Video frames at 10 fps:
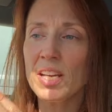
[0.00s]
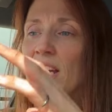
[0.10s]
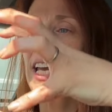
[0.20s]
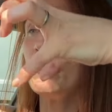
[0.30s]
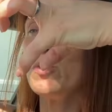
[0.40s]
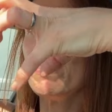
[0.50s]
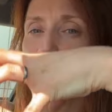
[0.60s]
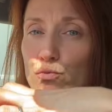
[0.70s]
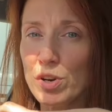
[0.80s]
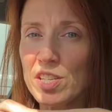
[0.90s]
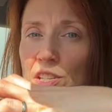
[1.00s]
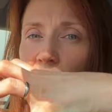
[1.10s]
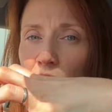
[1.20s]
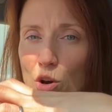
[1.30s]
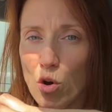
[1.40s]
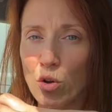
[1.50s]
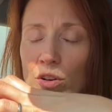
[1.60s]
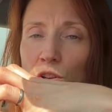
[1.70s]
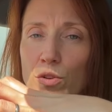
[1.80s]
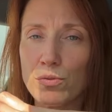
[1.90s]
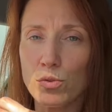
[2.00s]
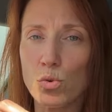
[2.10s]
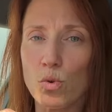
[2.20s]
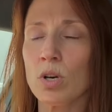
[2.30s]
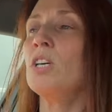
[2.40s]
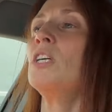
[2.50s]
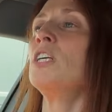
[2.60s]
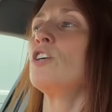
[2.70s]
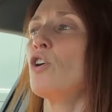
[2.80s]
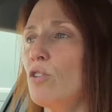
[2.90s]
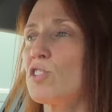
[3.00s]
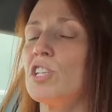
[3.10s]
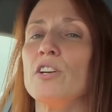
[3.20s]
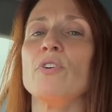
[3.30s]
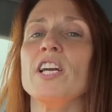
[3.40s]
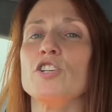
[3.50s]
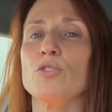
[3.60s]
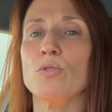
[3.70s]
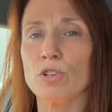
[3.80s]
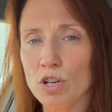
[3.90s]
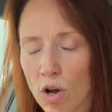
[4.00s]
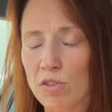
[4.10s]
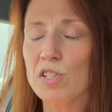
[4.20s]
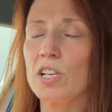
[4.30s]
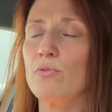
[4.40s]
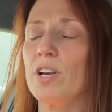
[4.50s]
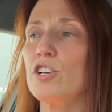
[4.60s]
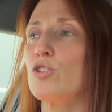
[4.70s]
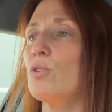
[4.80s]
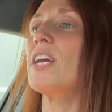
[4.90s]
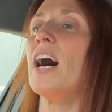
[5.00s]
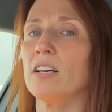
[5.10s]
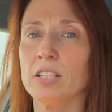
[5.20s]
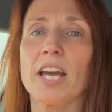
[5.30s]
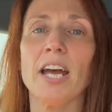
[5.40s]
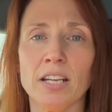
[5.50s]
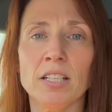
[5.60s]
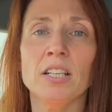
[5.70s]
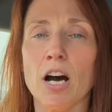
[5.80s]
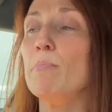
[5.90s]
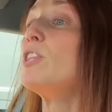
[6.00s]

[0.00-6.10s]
It would be written on the floor. Constant reassured, yeah, okay, I'm in the